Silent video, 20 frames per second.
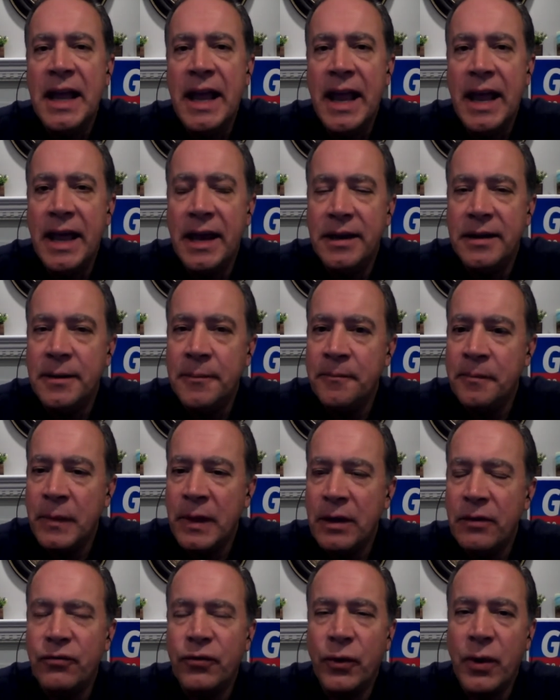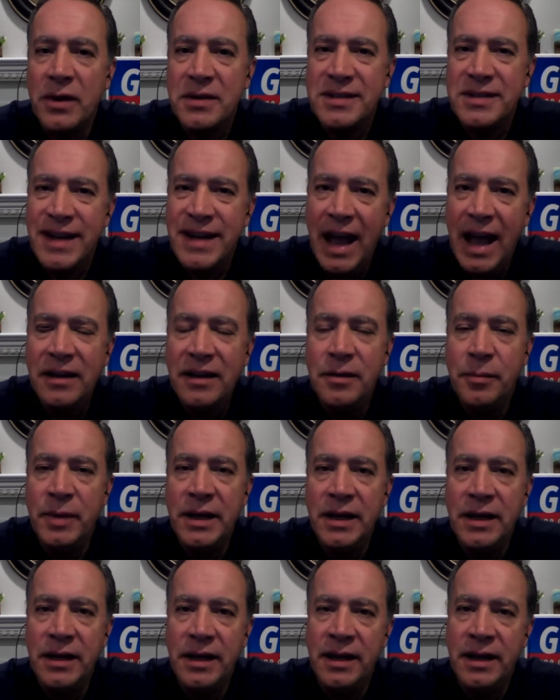And for us not to
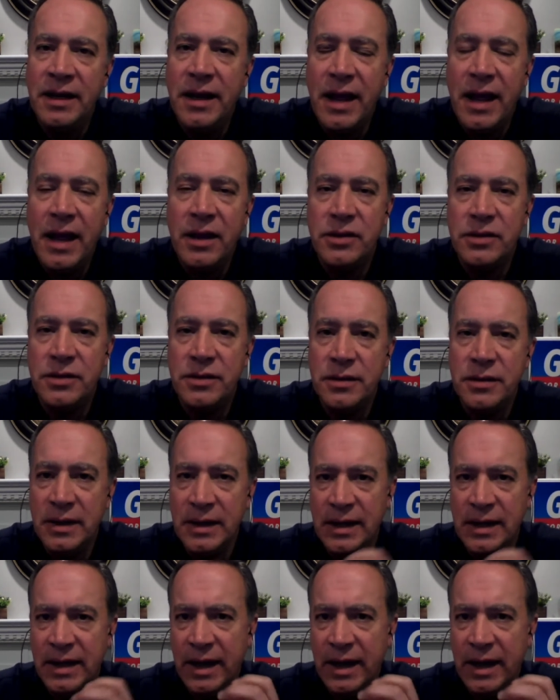be engaged